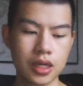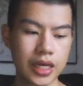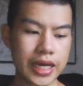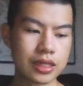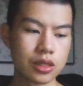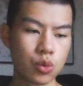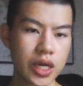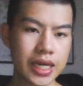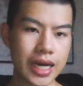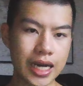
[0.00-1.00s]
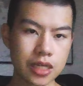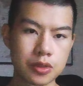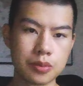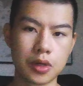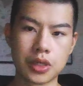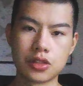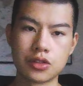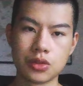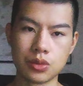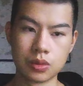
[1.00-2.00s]
And the way I promoted
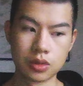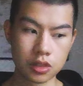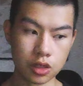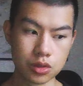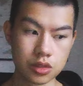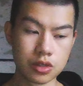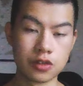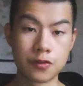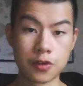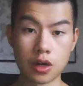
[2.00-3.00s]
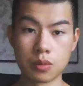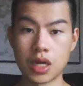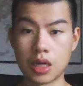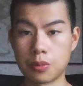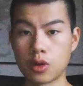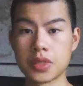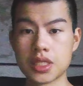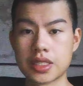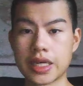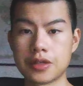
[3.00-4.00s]
to closer from appointment
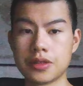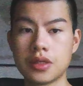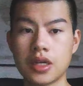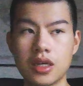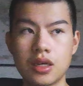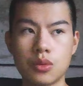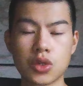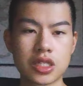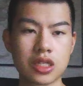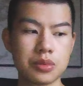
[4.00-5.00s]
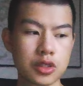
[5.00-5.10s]
setter was that I booked